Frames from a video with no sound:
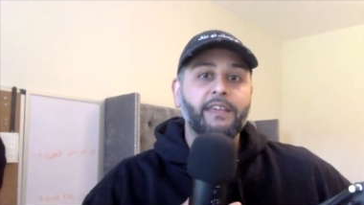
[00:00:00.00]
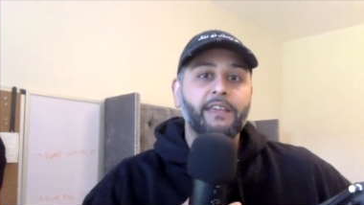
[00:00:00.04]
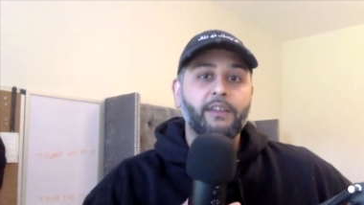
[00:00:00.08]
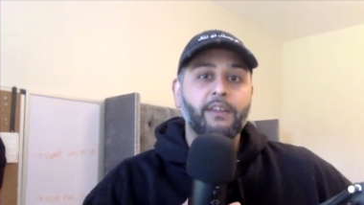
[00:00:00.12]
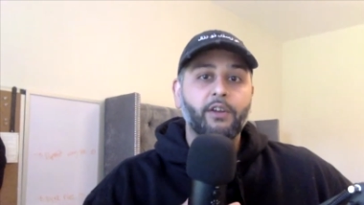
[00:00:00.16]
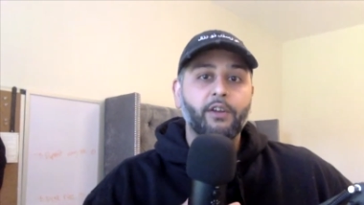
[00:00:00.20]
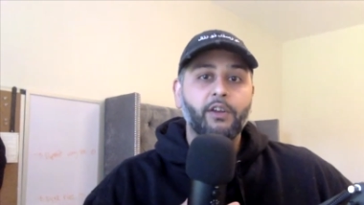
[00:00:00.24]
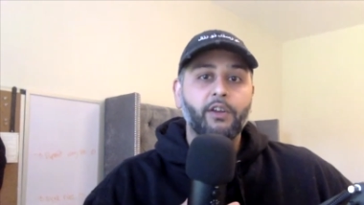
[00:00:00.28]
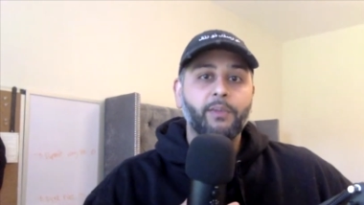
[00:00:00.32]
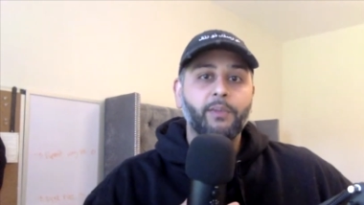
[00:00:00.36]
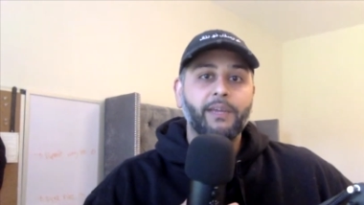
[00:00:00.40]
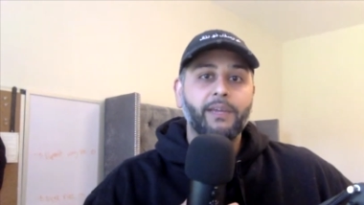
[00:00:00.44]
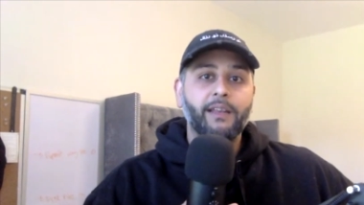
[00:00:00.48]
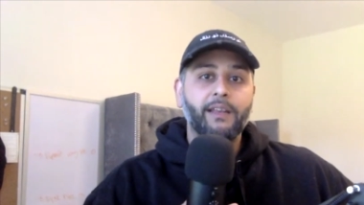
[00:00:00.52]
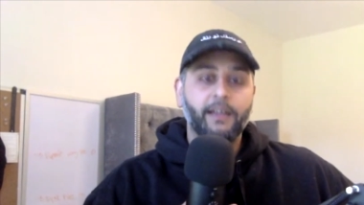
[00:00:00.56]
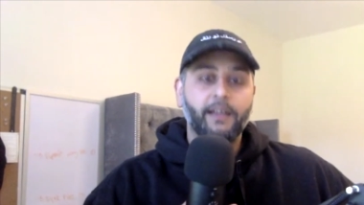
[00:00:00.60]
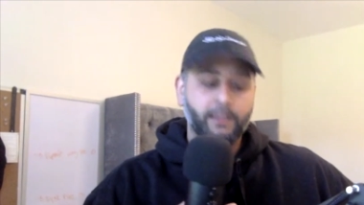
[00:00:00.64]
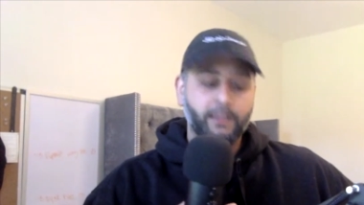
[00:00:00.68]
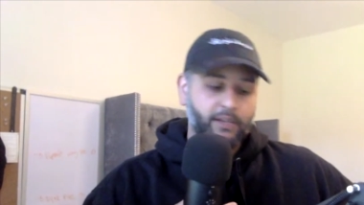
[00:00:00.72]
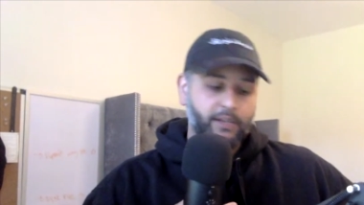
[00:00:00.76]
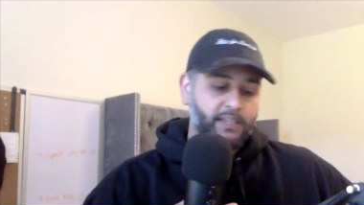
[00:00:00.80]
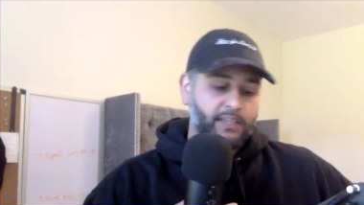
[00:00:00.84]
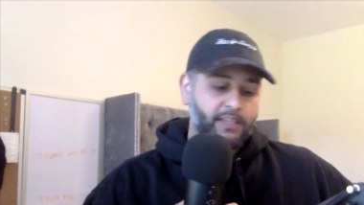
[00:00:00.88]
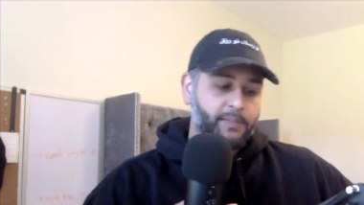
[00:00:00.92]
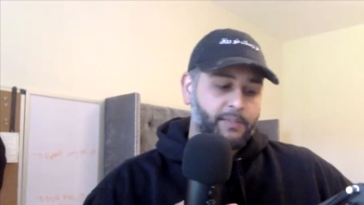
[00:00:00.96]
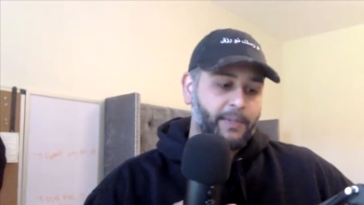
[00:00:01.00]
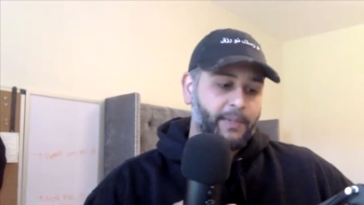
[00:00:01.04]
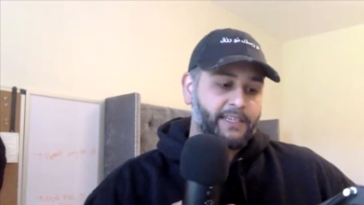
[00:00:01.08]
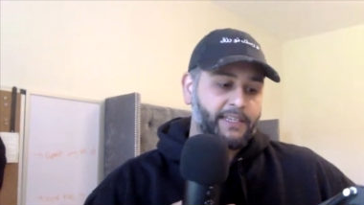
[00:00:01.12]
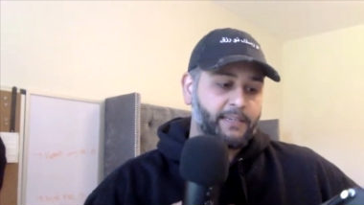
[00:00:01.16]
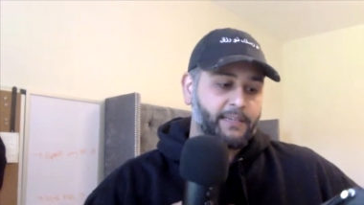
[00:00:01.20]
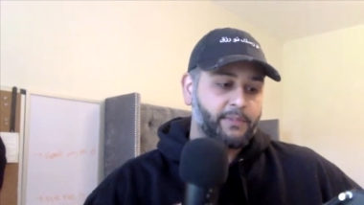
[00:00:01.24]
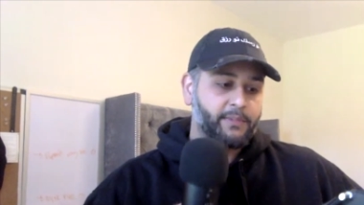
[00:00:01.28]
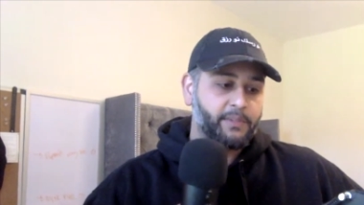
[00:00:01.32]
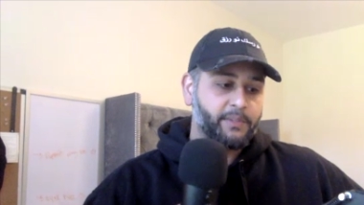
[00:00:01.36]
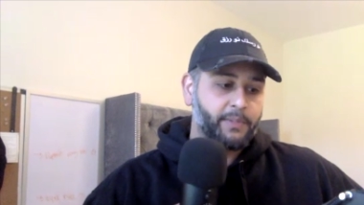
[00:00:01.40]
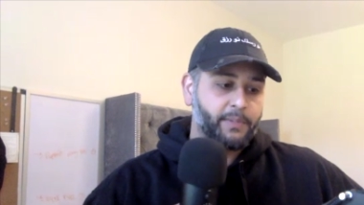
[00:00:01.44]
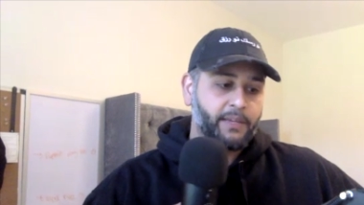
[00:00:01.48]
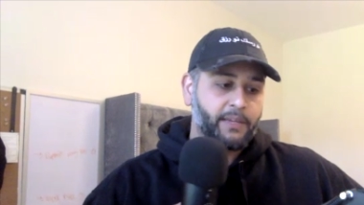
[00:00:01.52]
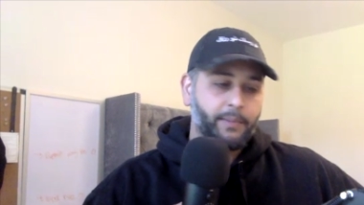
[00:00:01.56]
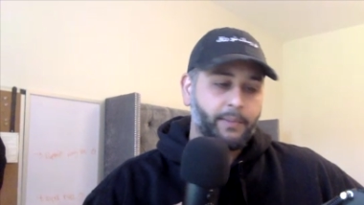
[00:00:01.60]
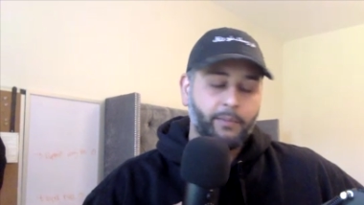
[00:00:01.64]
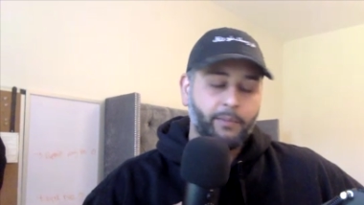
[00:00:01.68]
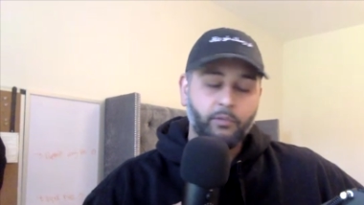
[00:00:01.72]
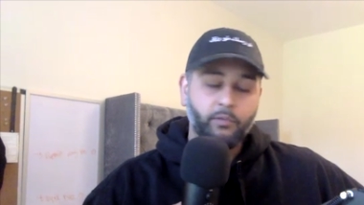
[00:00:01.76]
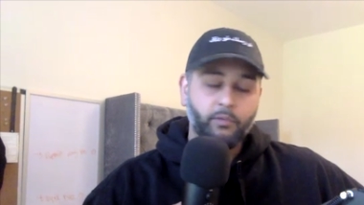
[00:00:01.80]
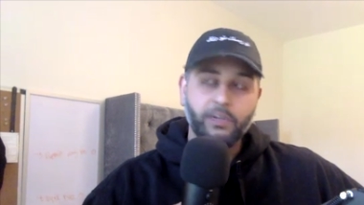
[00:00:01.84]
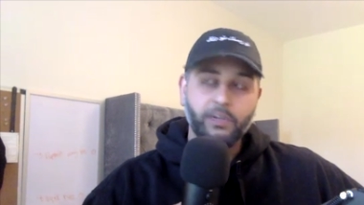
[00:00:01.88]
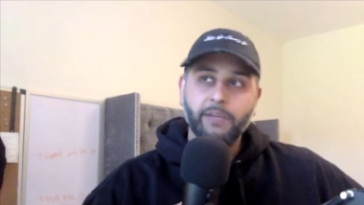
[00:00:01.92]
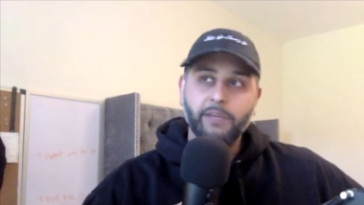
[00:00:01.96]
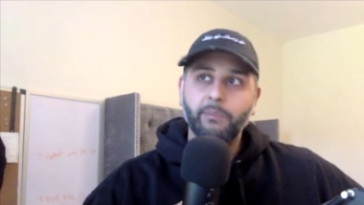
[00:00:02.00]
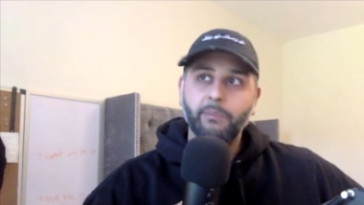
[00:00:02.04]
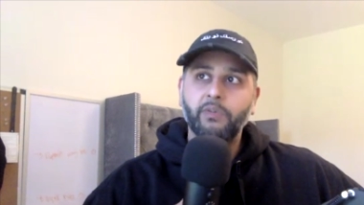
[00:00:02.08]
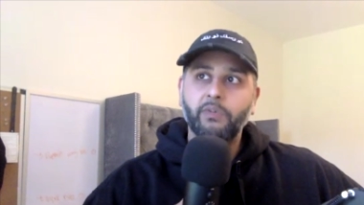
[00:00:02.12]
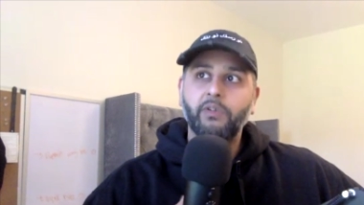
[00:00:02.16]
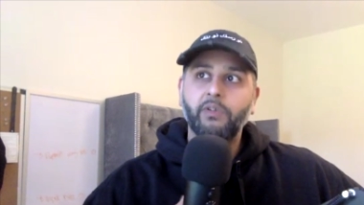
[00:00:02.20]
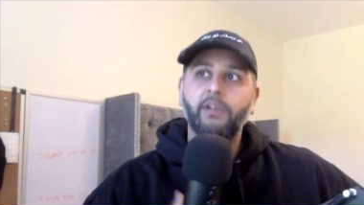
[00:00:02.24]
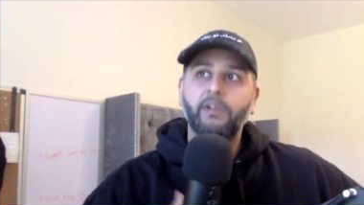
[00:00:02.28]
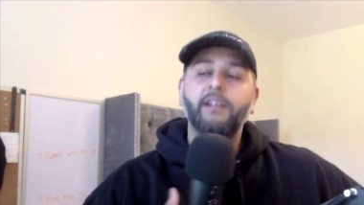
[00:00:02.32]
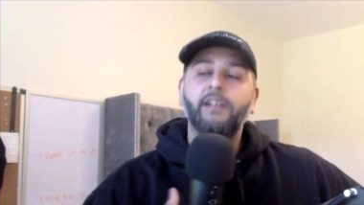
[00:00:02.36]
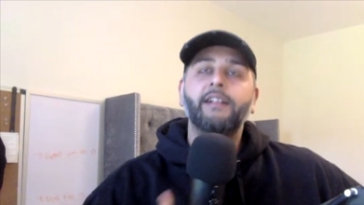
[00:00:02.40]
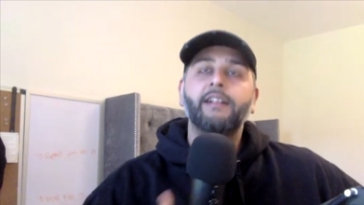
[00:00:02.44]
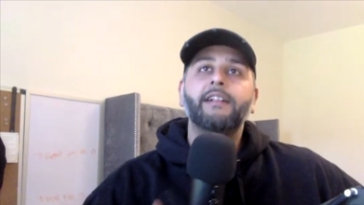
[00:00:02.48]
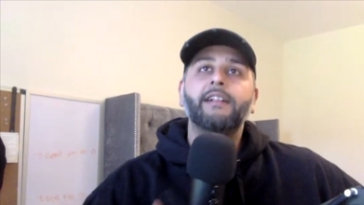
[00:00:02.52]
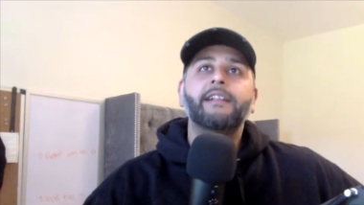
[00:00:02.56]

You know what I mean? Like you'd expect mm-hmm. him to be a bit more nimble.